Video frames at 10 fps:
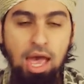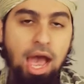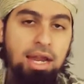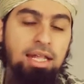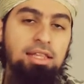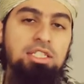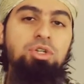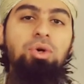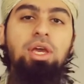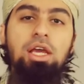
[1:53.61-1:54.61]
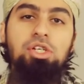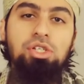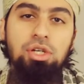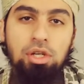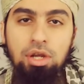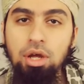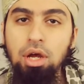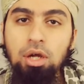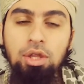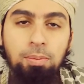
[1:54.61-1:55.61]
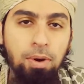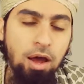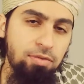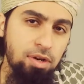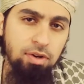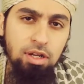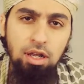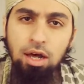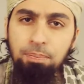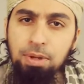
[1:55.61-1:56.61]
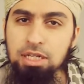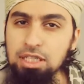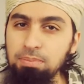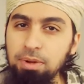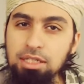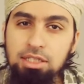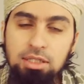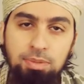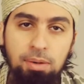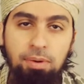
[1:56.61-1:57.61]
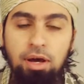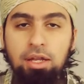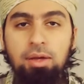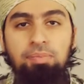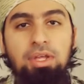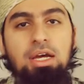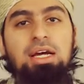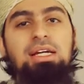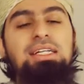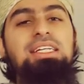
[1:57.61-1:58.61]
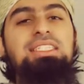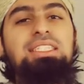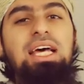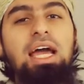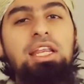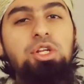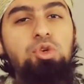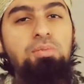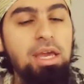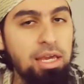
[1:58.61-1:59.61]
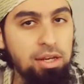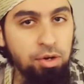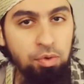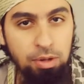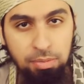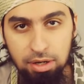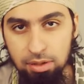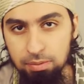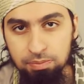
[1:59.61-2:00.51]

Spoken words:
And at this occasion, the Prophet of Allah, peace and blessings be upon him, decided to make an agreement.